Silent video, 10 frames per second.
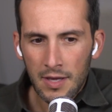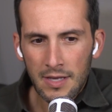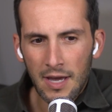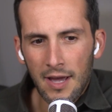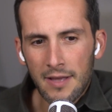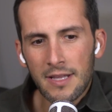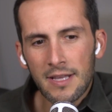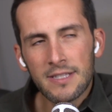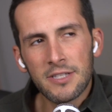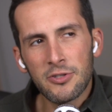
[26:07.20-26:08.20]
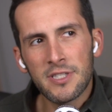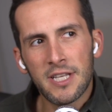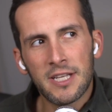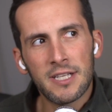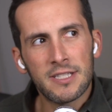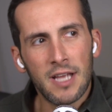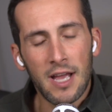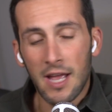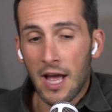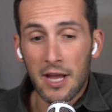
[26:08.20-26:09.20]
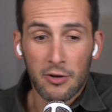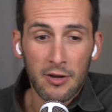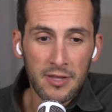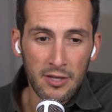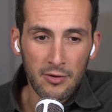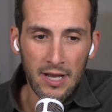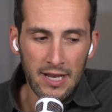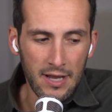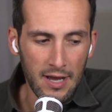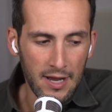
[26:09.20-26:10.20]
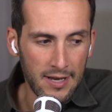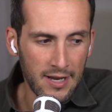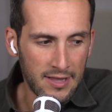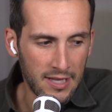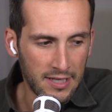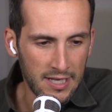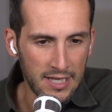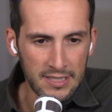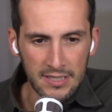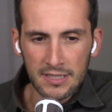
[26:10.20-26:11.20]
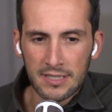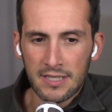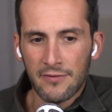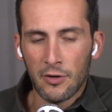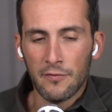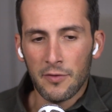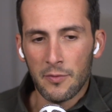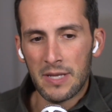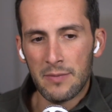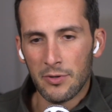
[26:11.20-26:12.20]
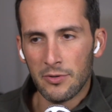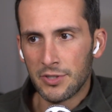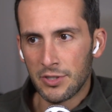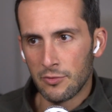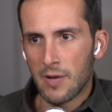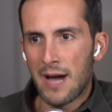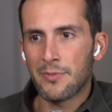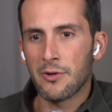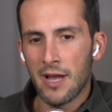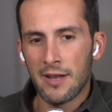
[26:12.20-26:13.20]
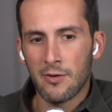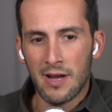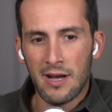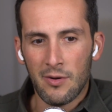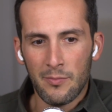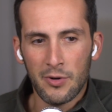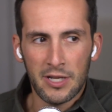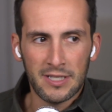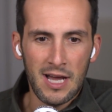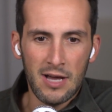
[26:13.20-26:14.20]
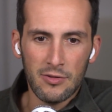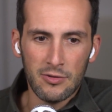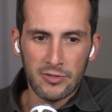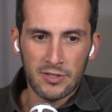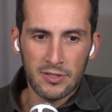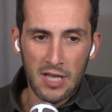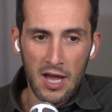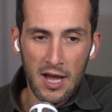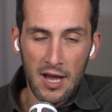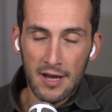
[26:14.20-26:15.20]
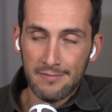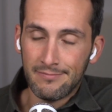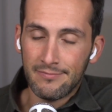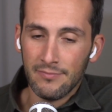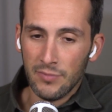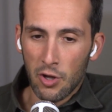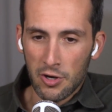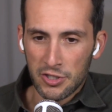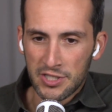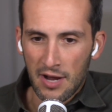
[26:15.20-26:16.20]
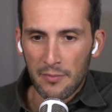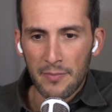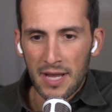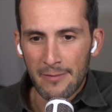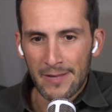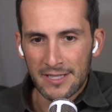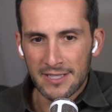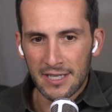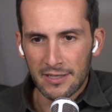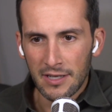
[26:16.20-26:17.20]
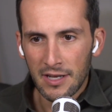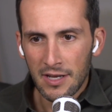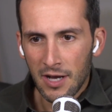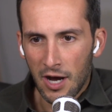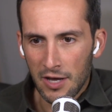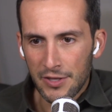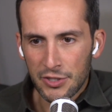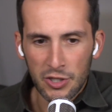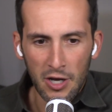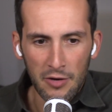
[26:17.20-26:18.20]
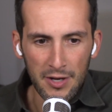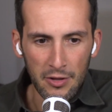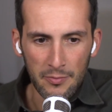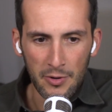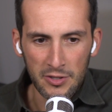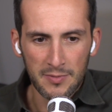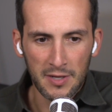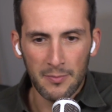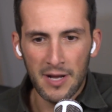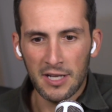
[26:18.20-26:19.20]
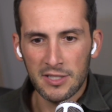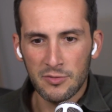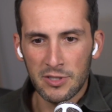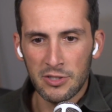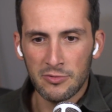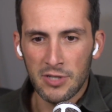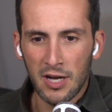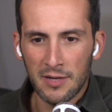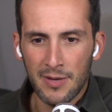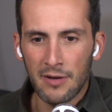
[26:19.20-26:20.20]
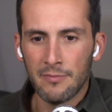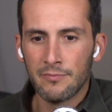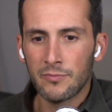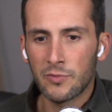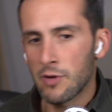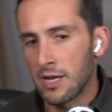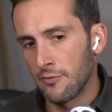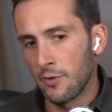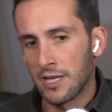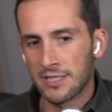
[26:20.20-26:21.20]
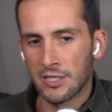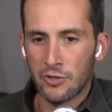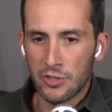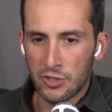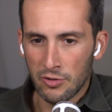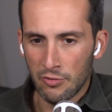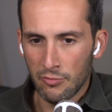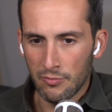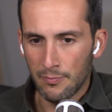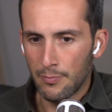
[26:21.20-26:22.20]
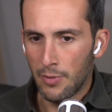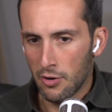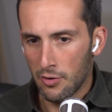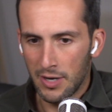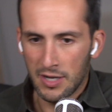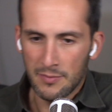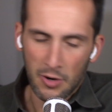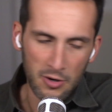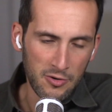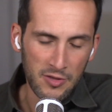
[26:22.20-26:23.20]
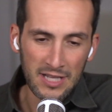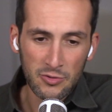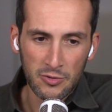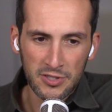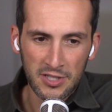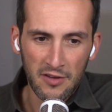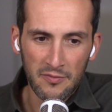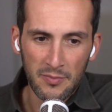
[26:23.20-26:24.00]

Yeah, it's interesting because I agree with you, and I think it is difficult for people to wrap their head around putting down those large down payments. And on this show and other parts of Bigger Pockets, we do talk about creative ways that you can do it, borrow money, partner, that sort of stuff.